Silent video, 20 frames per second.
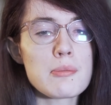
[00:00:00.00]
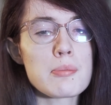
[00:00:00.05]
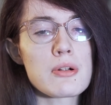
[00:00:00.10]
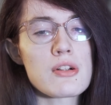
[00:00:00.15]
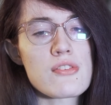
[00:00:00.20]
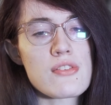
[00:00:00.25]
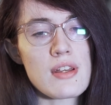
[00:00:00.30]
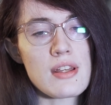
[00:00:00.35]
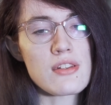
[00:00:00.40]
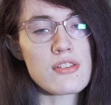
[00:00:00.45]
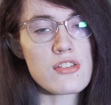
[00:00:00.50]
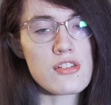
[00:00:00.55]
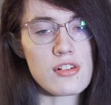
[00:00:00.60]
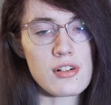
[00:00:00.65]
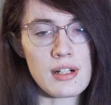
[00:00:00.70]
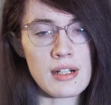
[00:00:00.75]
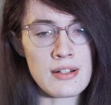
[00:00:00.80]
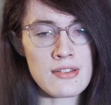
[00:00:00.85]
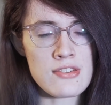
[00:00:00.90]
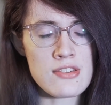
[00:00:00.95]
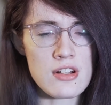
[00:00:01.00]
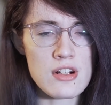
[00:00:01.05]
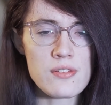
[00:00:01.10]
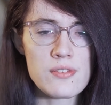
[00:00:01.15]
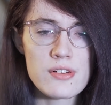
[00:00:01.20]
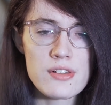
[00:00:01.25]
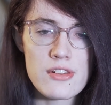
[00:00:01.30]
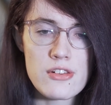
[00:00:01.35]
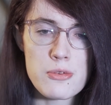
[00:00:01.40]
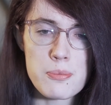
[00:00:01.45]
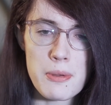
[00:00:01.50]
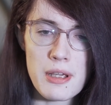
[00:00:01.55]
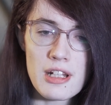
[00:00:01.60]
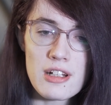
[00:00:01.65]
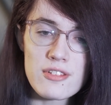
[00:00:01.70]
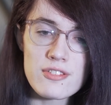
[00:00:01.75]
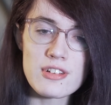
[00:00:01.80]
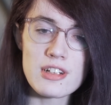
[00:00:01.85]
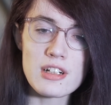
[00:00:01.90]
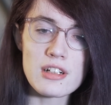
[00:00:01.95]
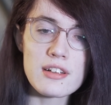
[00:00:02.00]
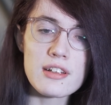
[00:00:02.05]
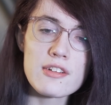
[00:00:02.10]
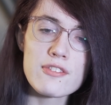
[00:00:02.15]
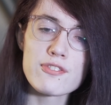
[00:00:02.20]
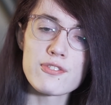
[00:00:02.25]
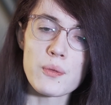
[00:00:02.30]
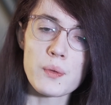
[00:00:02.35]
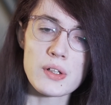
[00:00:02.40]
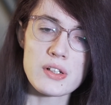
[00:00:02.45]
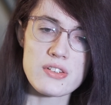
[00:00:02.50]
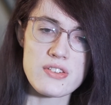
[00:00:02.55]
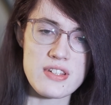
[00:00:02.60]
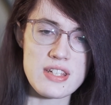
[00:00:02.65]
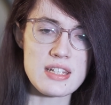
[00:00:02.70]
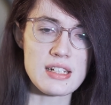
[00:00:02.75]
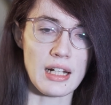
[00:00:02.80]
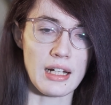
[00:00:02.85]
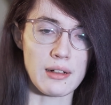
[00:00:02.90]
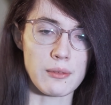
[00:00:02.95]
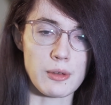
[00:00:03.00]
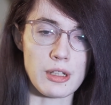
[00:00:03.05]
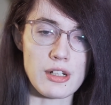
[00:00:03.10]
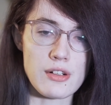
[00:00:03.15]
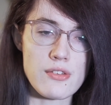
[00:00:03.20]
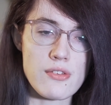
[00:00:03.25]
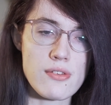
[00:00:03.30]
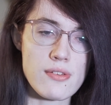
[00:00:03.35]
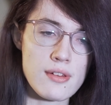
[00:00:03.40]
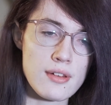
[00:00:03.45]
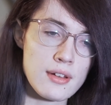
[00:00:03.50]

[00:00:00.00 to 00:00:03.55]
precise tricks over the span of nearly 14 hours.